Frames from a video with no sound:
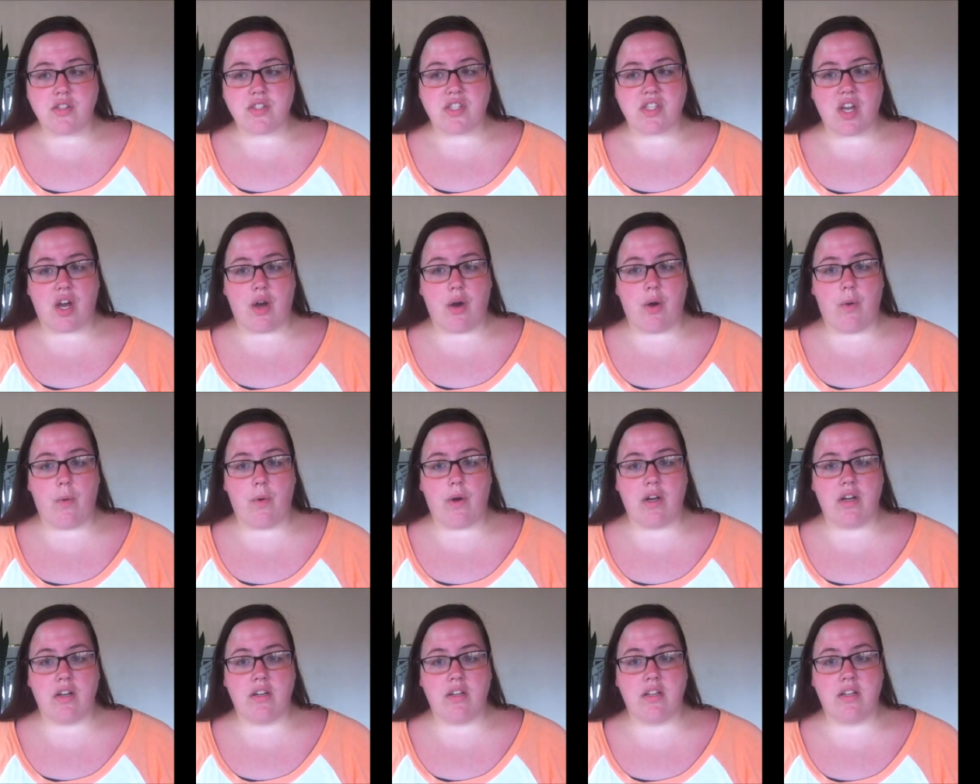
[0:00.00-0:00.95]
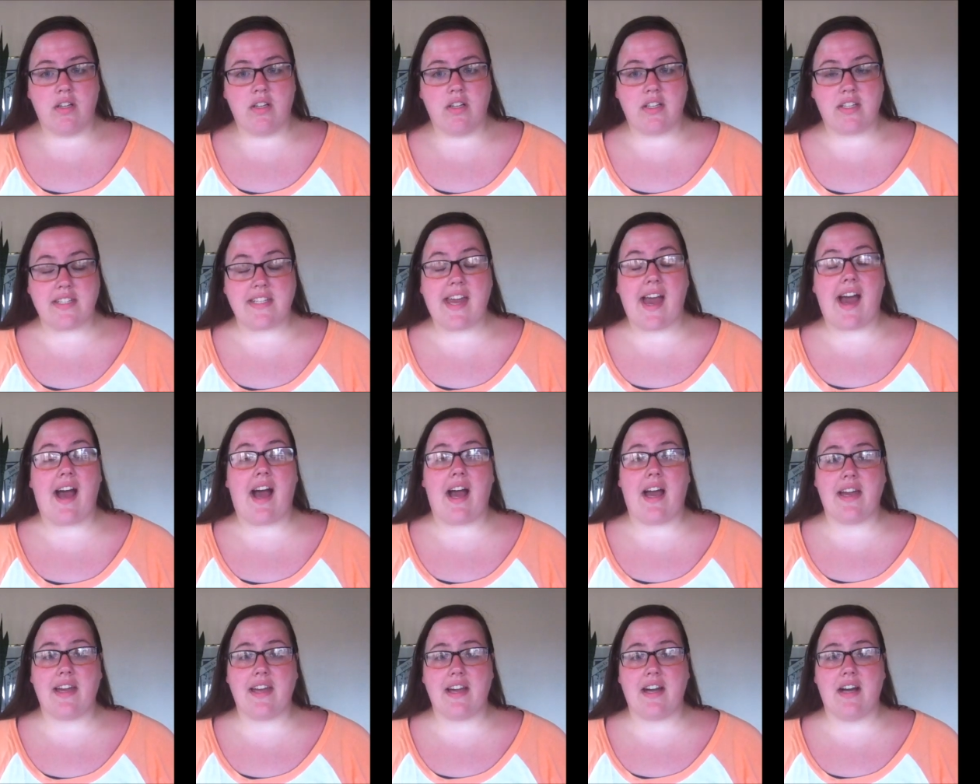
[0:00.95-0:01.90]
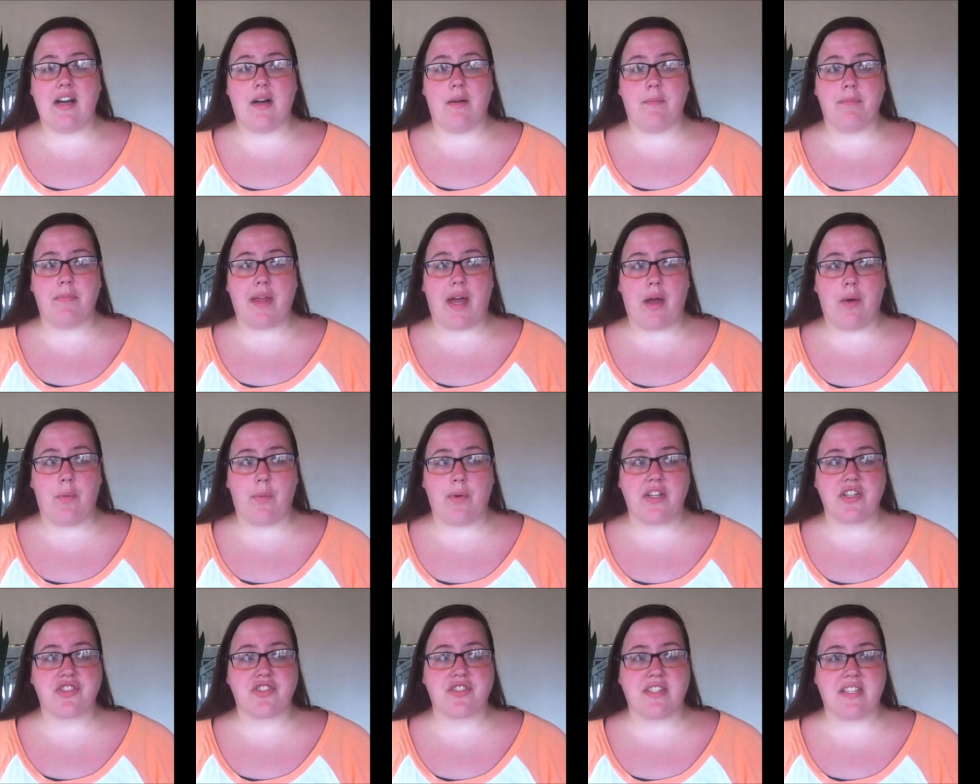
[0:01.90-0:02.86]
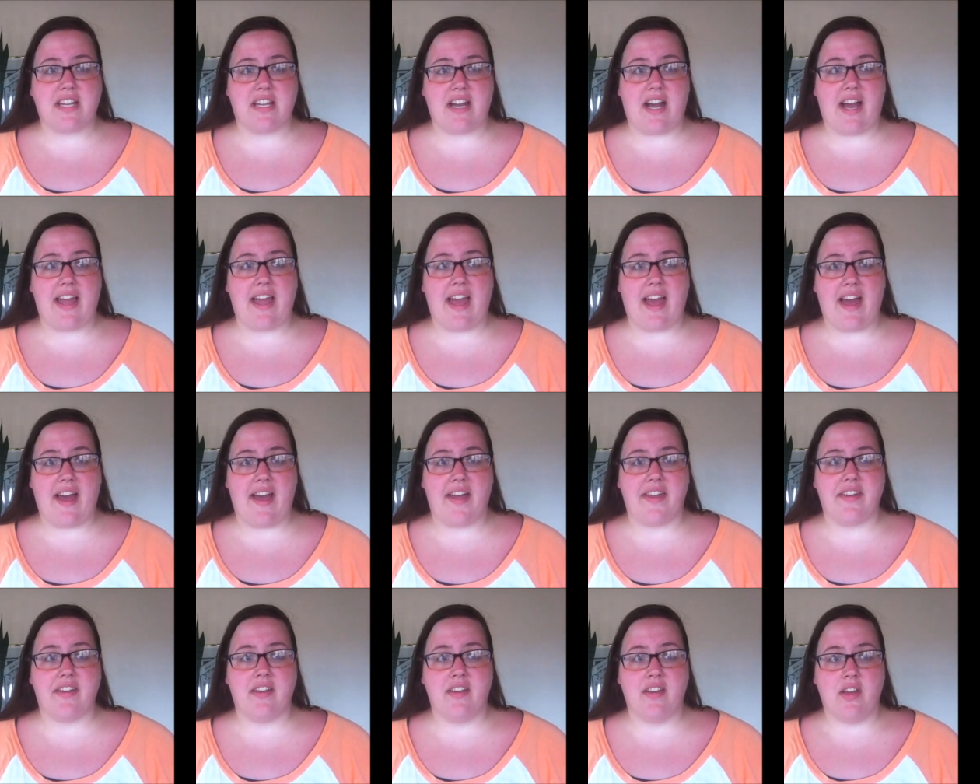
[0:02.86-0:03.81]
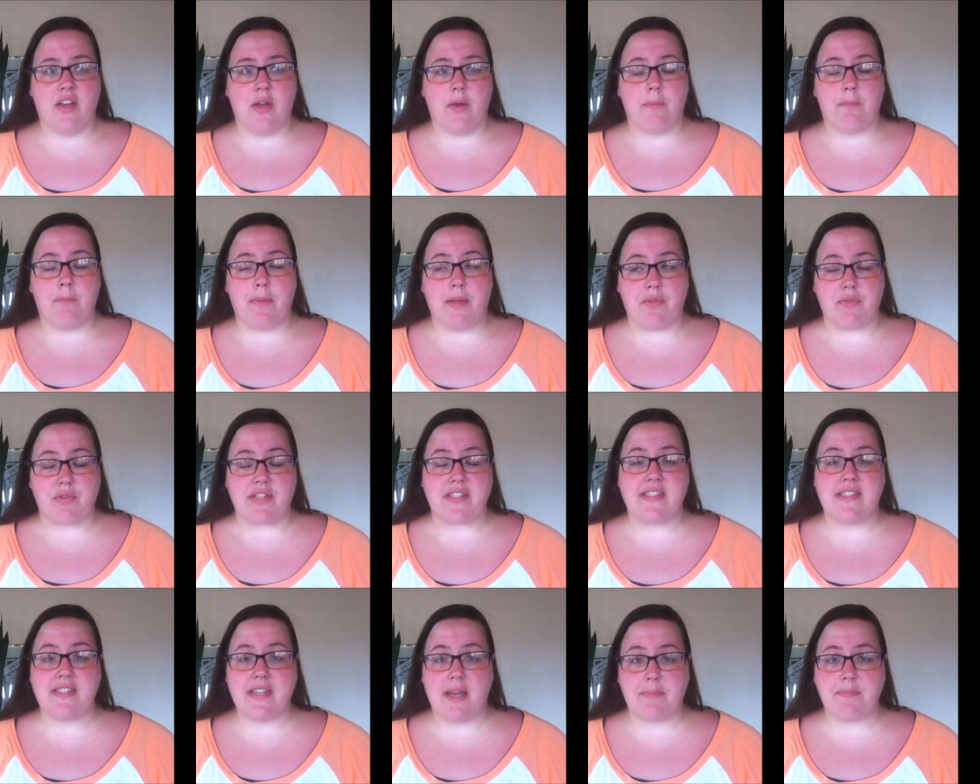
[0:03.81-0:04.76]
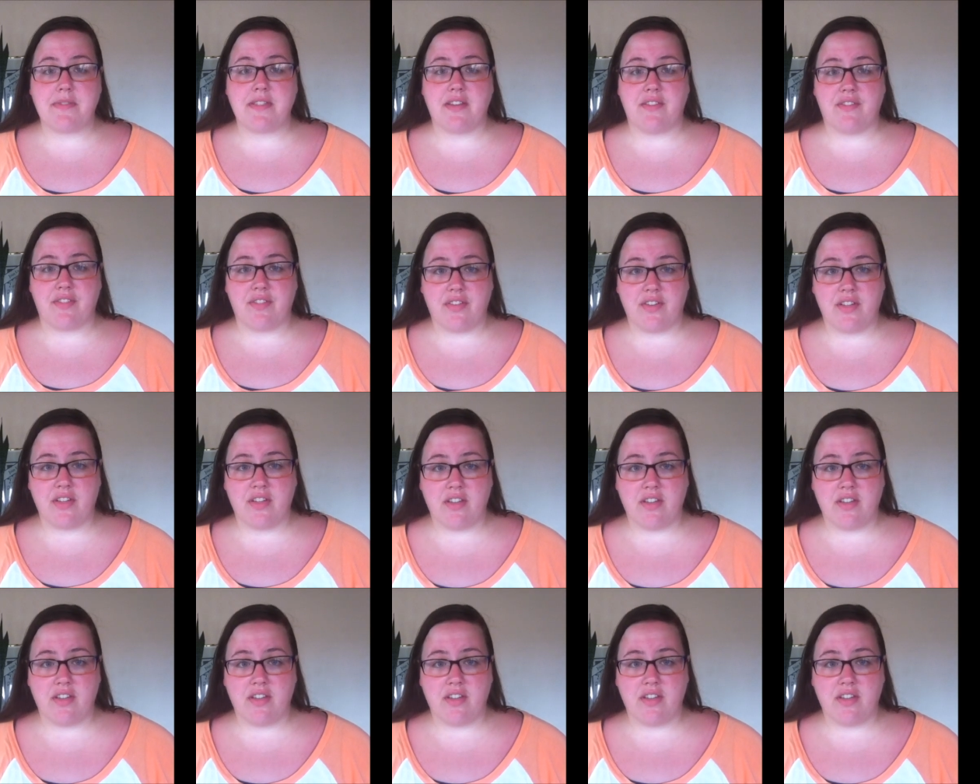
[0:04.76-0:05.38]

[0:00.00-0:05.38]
So yeah, I um, I wish that I had been receptive